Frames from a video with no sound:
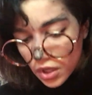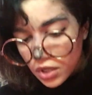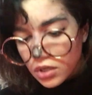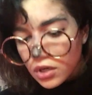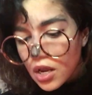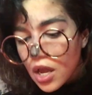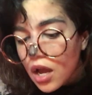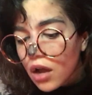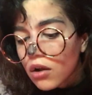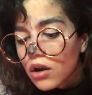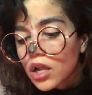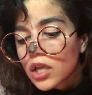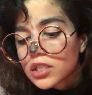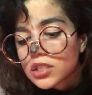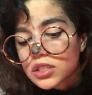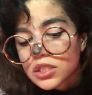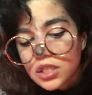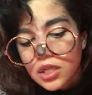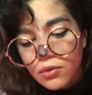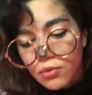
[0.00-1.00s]
Now,
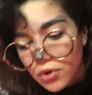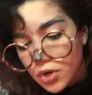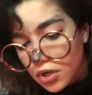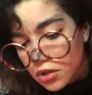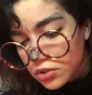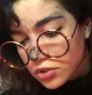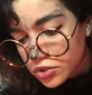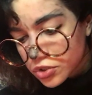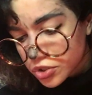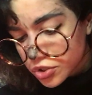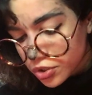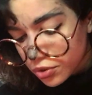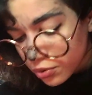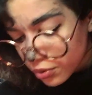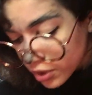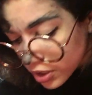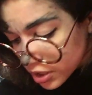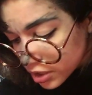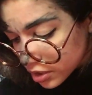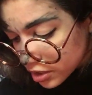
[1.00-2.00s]
let's see what else you
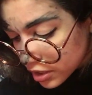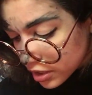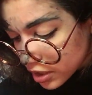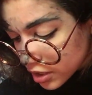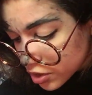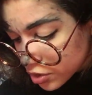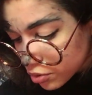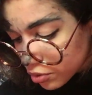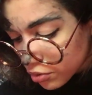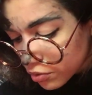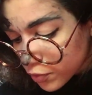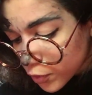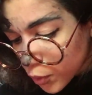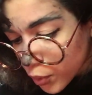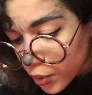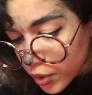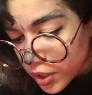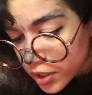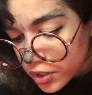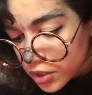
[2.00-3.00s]
would need to
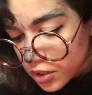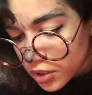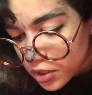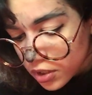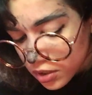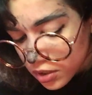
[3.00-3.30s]
avoid.